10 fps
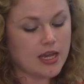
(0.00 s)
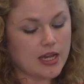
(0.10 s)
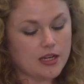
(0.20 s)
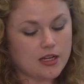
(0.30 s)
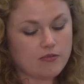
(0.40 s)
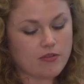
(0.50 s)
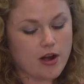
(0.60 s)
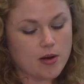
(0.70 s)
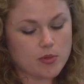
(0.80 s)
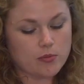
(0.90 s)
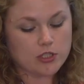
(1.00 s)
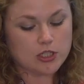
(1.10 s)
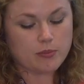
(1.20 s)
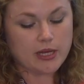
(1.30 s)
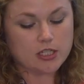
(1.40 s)
in an environment
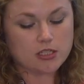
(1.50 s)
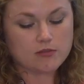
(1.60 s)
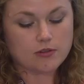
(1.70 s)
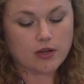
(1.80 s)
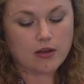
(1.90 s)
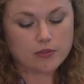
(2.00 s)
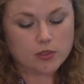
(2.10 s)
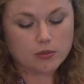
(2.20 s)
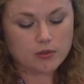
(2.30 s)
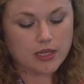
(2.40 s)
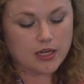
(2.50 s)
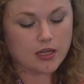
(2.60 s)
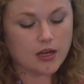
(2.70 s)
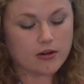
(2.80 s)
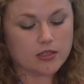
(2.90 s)
which the patients feel comfortable, and
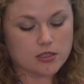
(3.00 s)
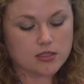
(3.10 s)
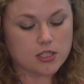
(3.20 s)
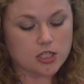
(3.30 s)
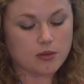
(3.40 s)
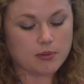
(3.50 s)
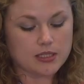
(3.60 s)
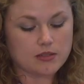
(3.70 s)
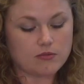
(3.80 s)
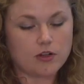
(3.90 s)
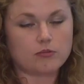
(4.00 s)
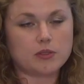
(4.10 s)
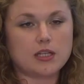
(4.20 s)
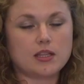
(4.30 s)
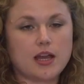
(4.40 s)
encourages the GP's
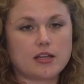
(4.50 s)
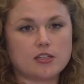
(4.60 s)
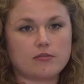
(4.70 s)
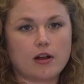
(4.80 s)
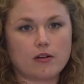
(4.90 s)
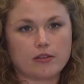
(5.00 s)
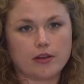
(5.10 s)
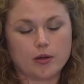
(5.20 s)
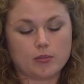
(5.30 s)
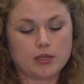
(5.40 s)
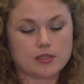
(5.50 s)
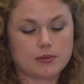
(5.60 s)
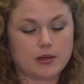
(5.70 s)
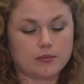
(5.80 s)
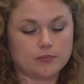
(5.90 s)
involvement in the antiviral therapy as
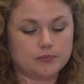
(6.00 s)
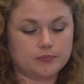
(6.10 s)
well.